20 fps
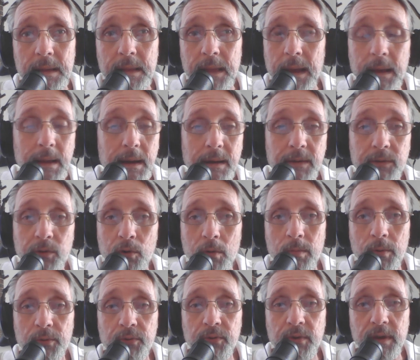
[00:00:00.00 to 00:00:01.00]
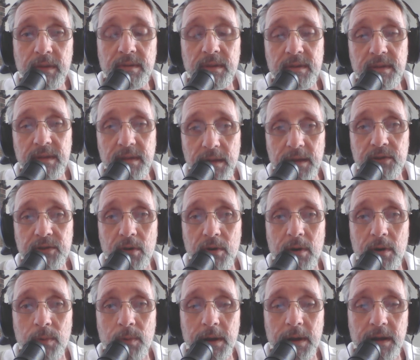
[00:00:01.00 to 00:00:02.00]
They had a terrible season until I
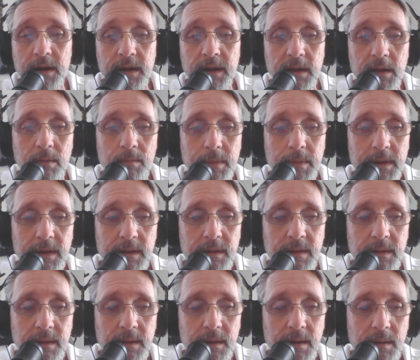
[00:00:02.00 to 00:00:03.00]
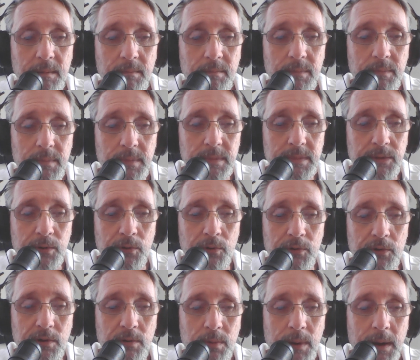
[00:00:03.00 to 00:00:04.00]
started running him and
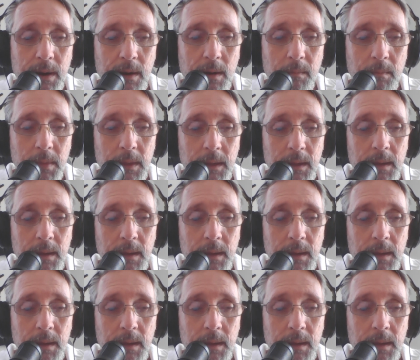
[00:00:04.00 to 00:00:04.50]
turned it around.